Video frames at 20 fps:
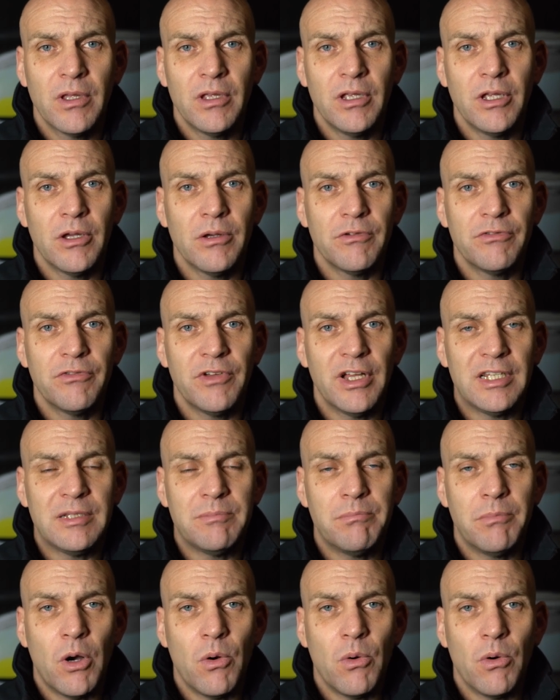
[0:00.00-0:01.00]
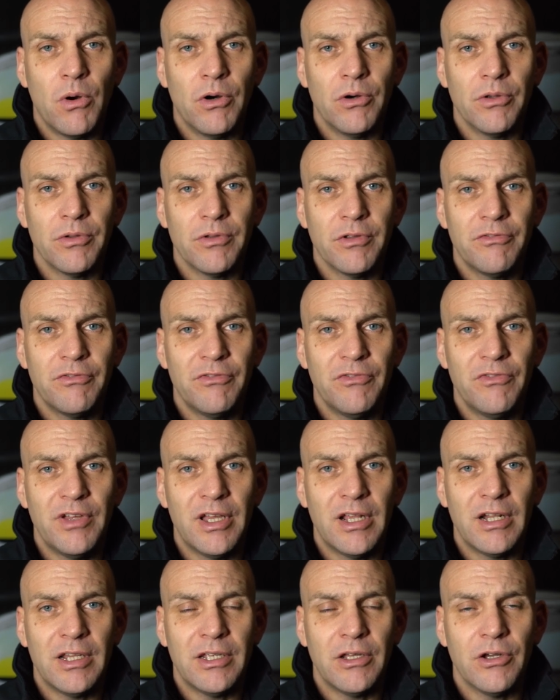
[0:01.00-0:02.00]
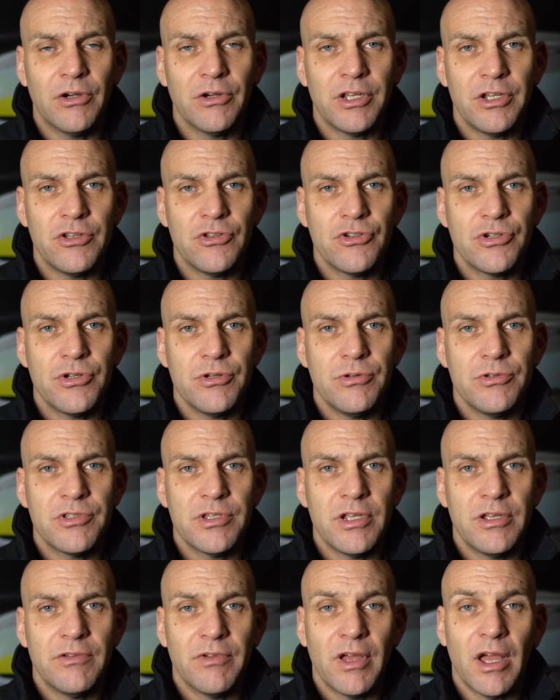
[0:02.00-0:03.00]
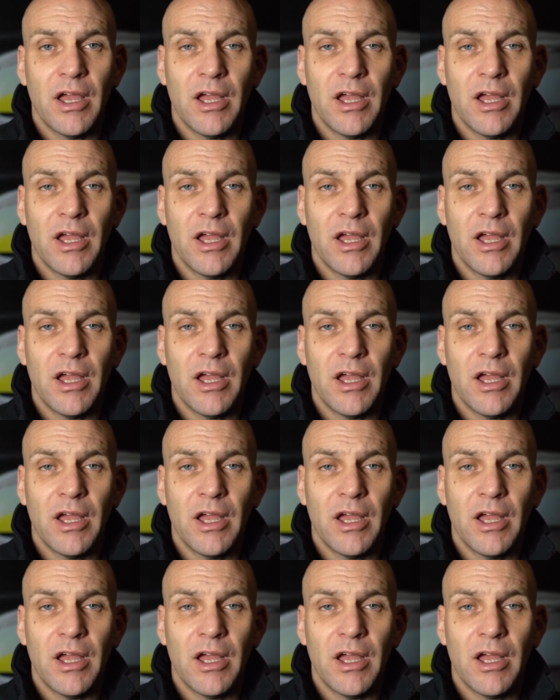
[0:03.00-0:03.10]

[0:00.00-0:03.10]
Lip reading: you know, fairly bolt-on, fairly unintrusive,